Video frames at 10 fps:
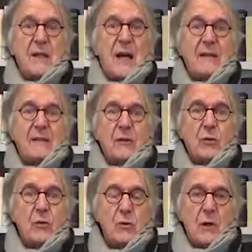
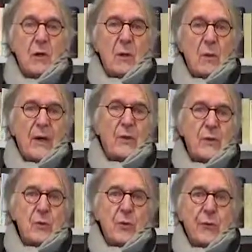92, where
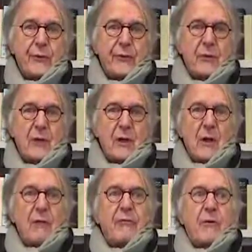we moved
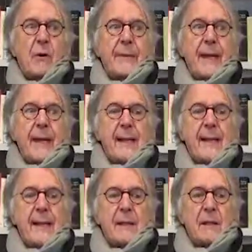from
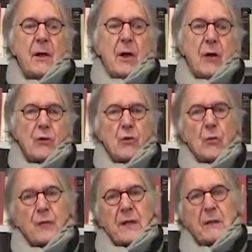a
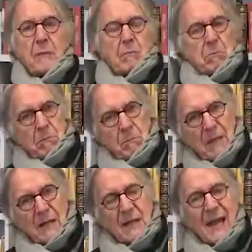European,
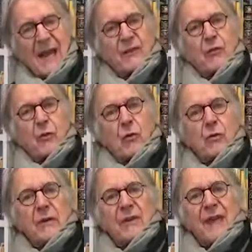mainly
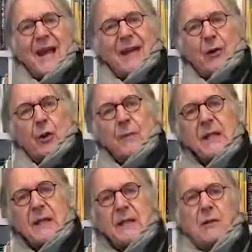exclusively
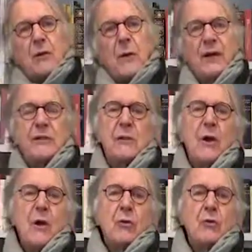economic integration
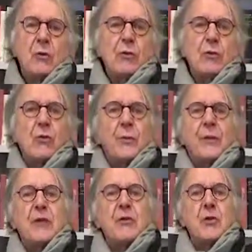to a
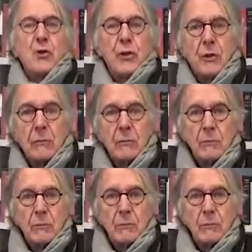European Union.